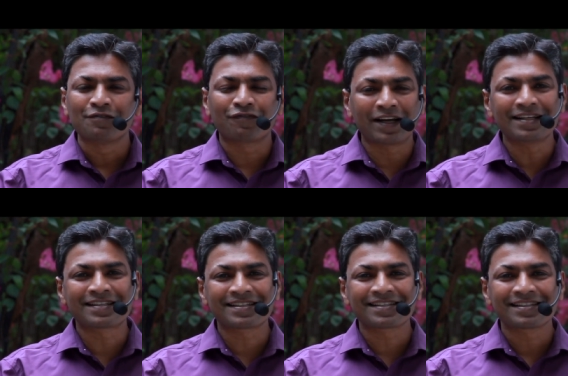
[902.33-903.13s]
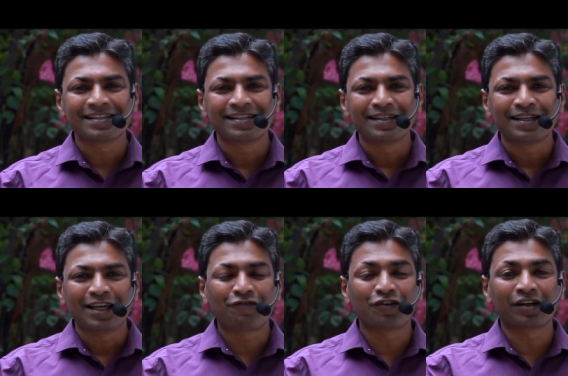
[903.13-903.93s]
Friends,
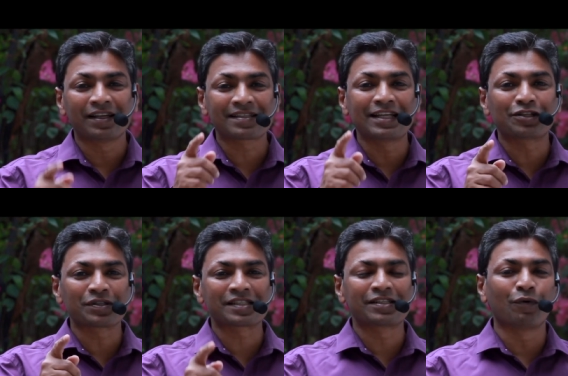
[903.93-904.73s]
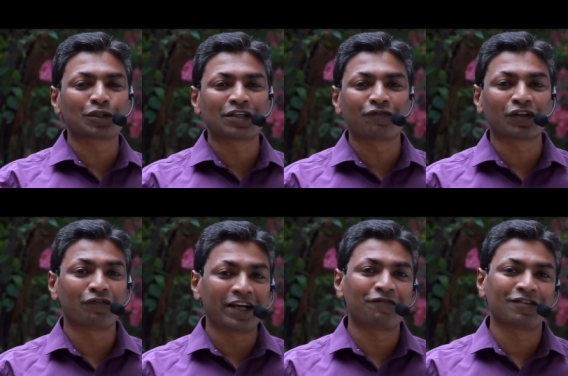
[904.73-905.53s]
if you are listening to this devotion for the
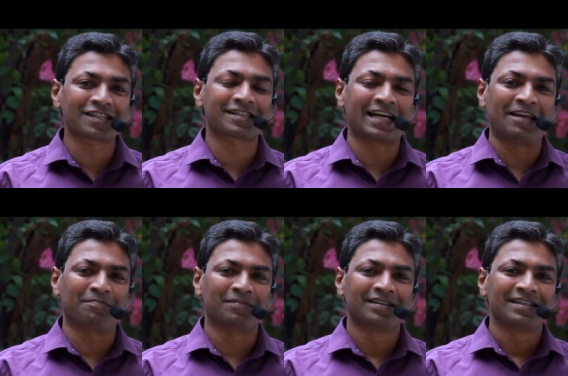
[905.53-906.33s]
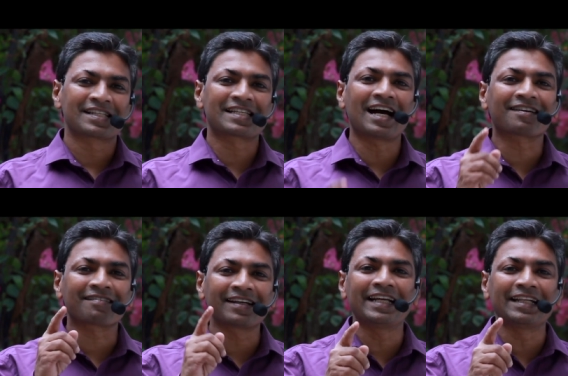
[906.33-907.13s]
very first time, start
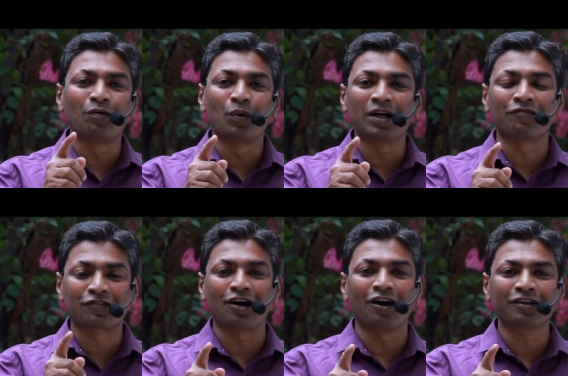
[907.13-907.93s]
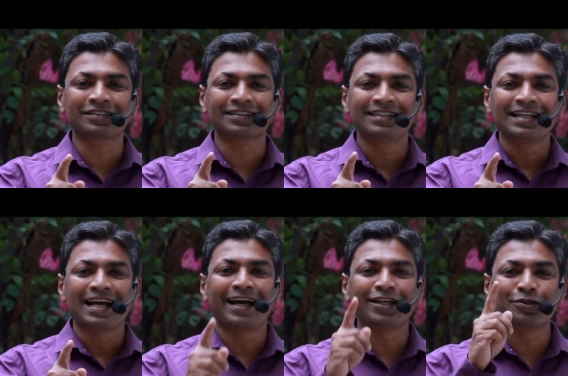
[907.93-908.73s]
reading the Word of God
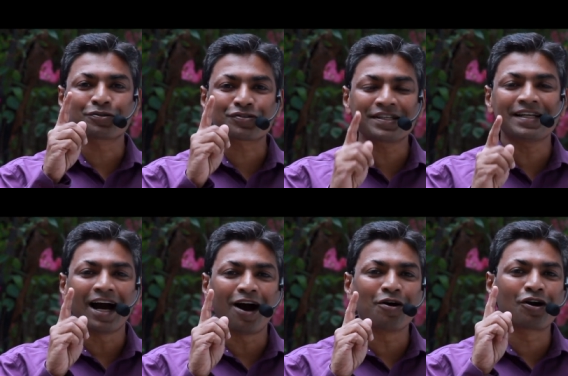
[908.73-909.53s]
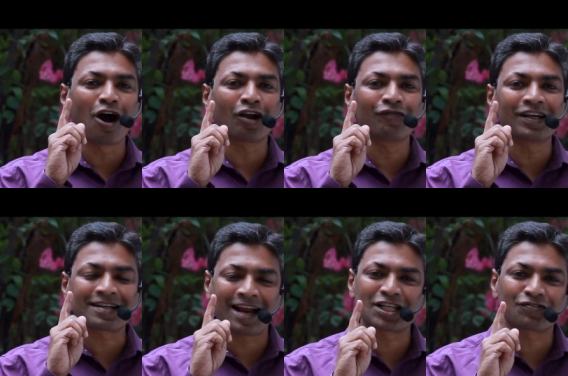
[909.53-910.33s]
and you see how God will
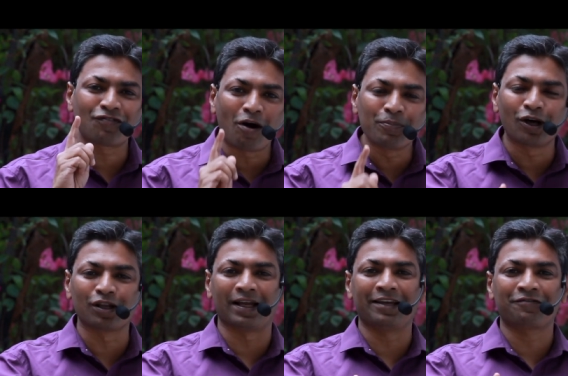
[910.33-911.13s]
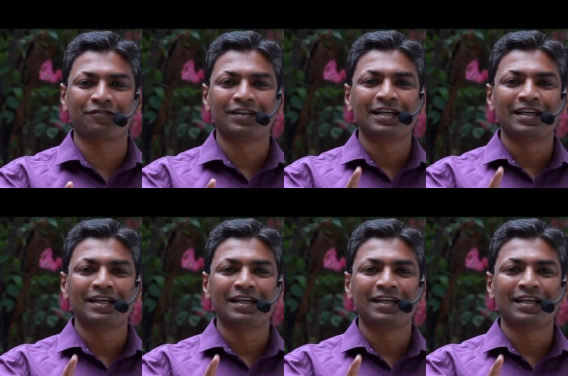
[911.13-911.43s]
transform your life